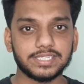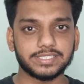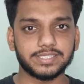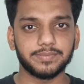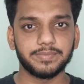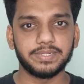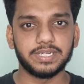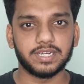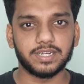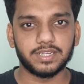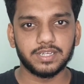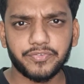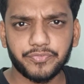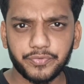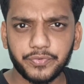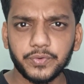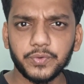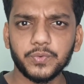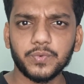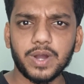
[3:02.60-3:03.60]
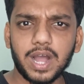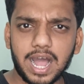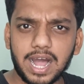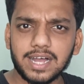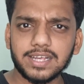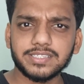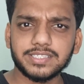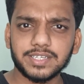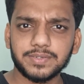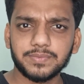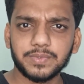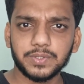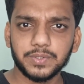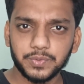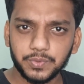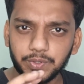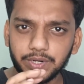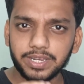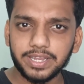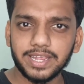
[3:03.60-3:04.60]
just a minute. If you are
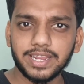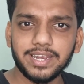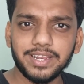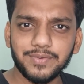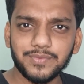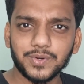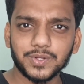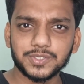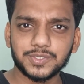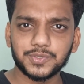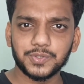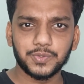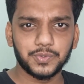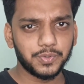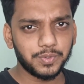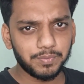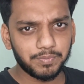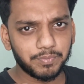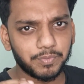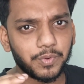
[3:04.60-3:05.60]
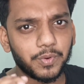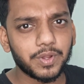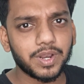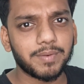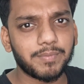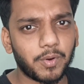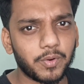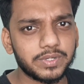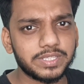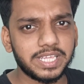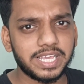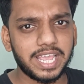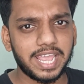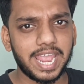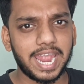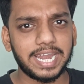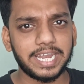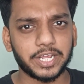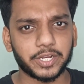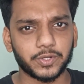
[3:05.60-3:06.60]
someone who really wants to know more about the
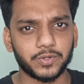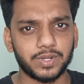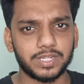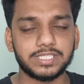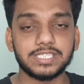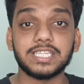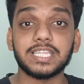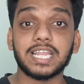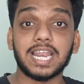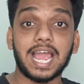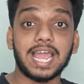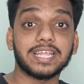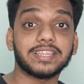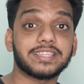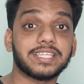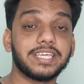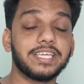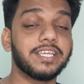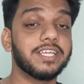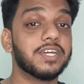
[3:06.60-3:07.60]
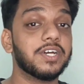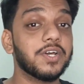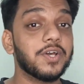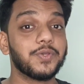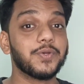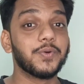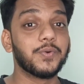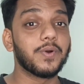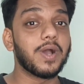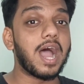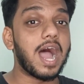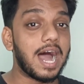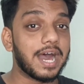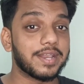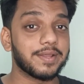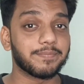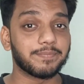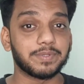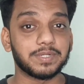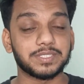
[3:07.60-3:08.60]
AI technology, then I think you
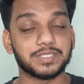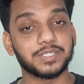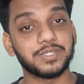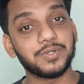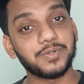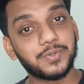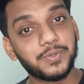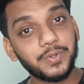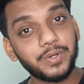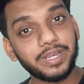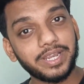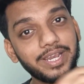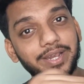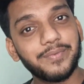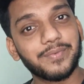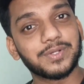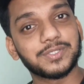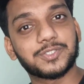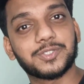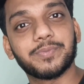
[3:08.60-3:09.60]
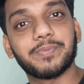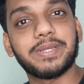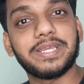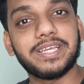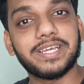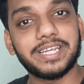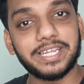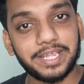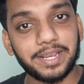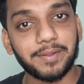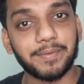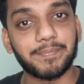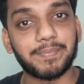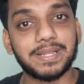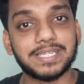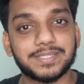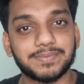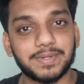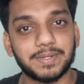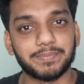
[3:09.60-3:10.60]
are a person who really wants to be an
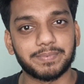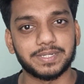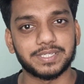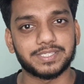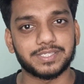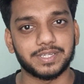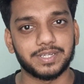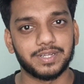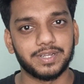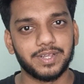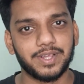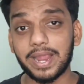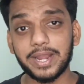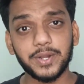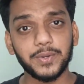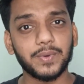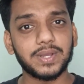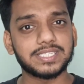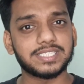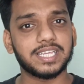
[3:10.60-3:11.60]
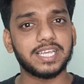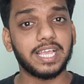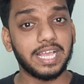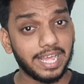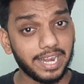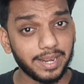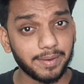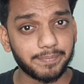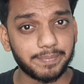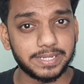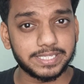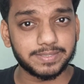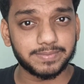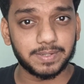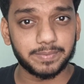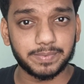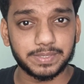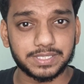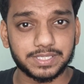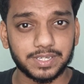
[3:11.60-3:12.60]
irreplaceable person. Why do I say
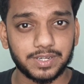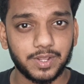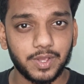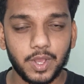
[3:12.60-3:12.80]
irreplaceable person?